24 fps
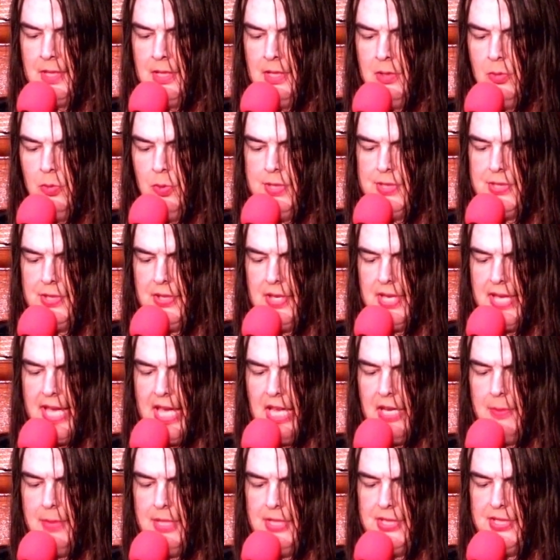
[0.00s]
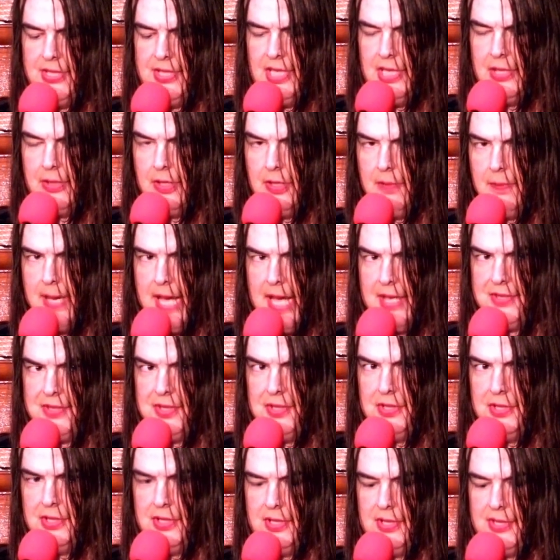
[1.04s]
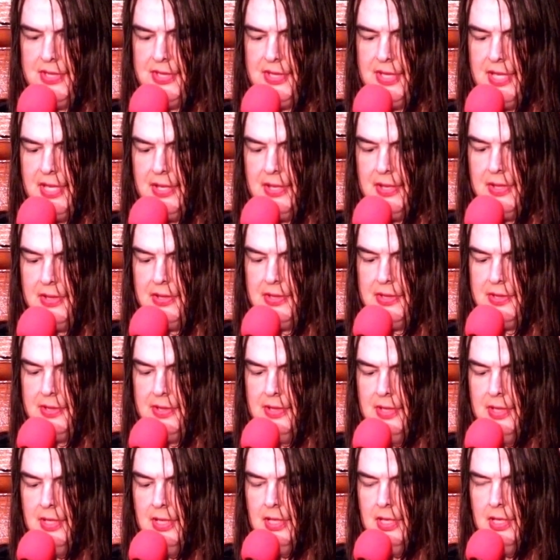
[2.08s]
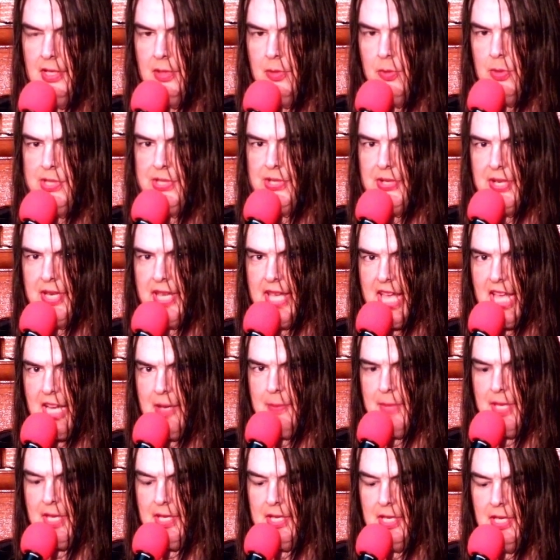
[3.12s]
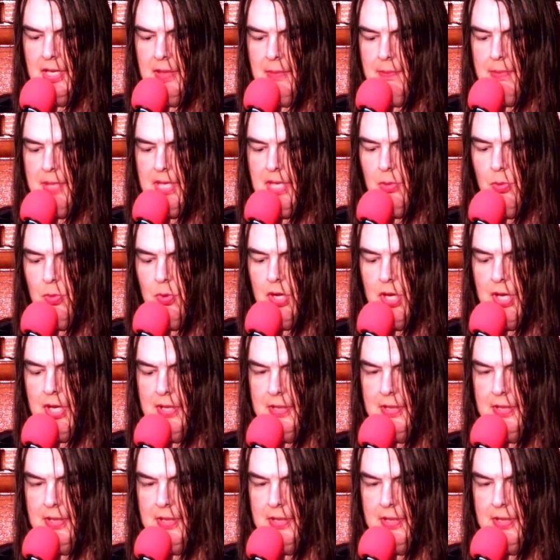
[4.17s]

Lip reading: Wizard Academy Secret Passage to Stairs. Wizard Academy B1.